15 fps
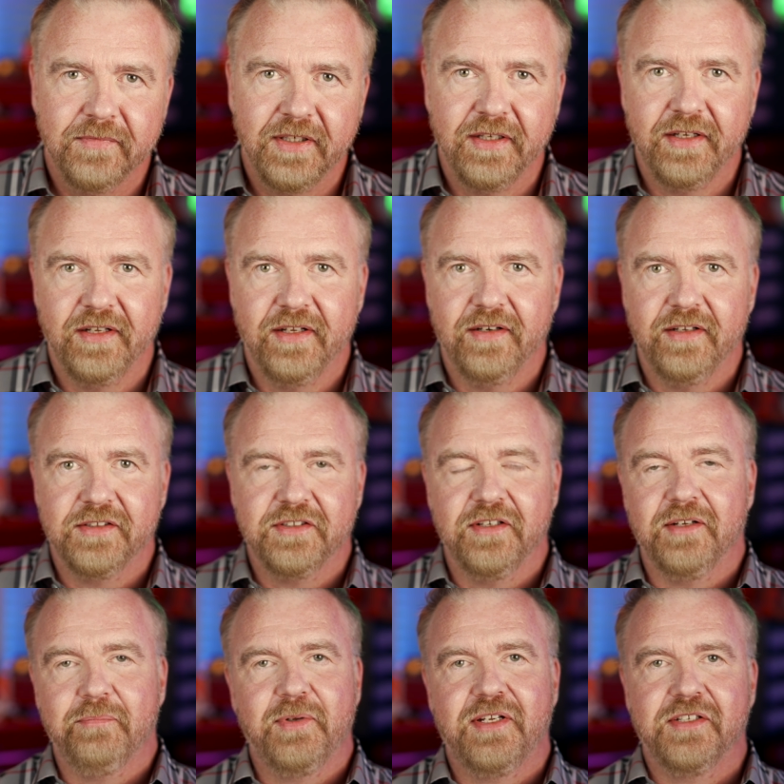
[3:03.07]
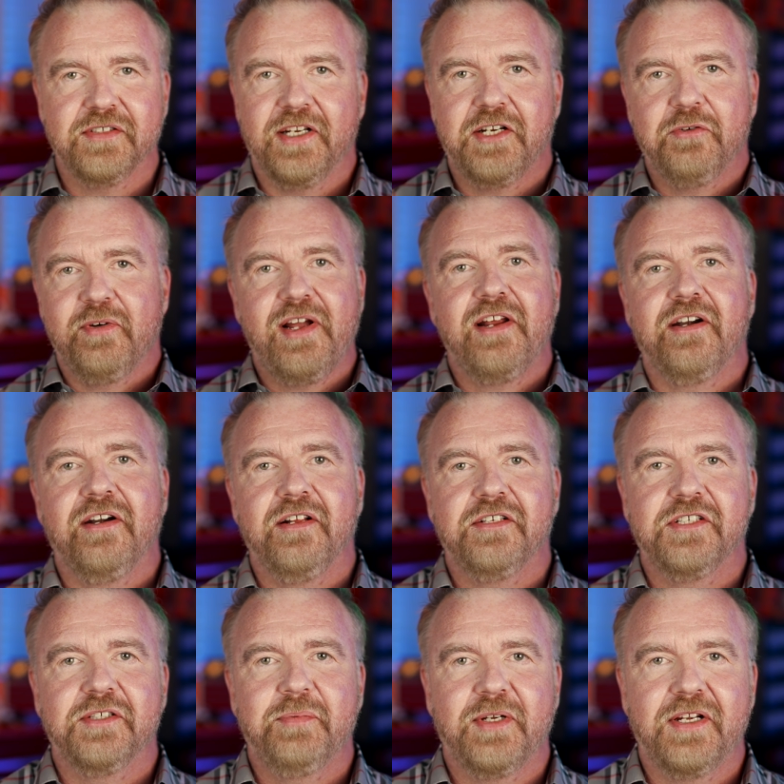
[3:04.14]
And it's not because I created it, it's
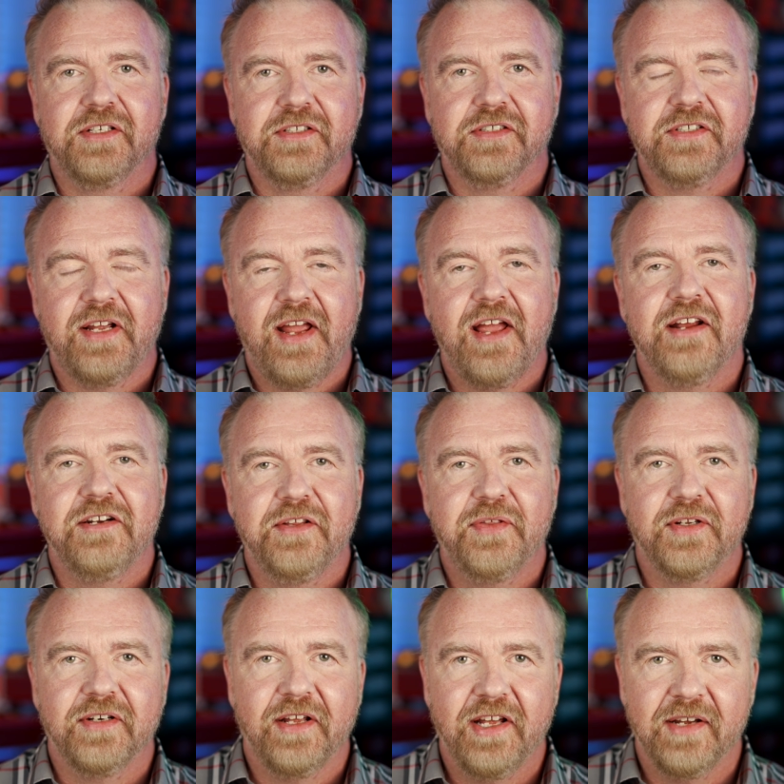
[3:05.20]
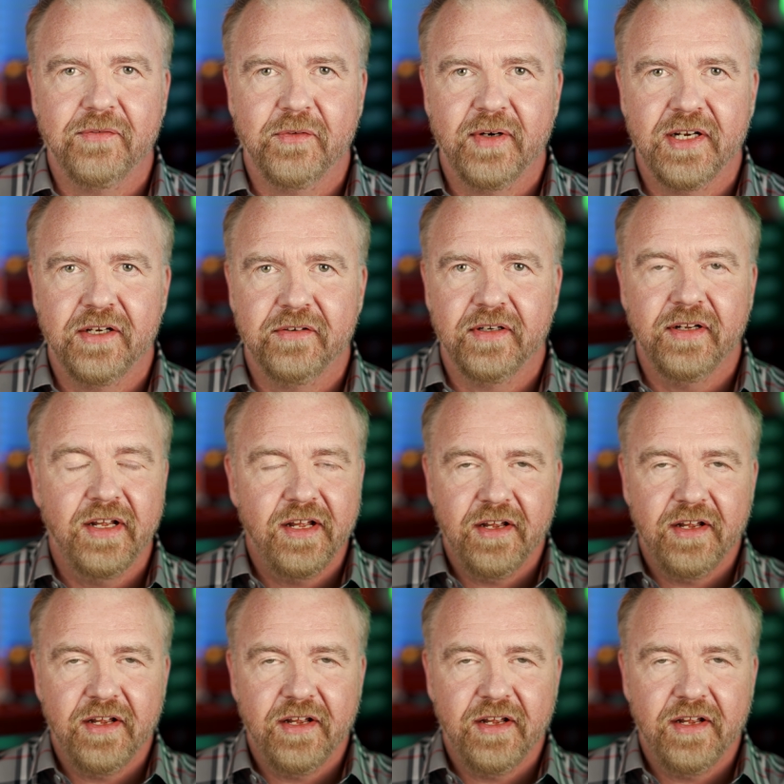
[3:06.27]
just because it's a handy thing to have around.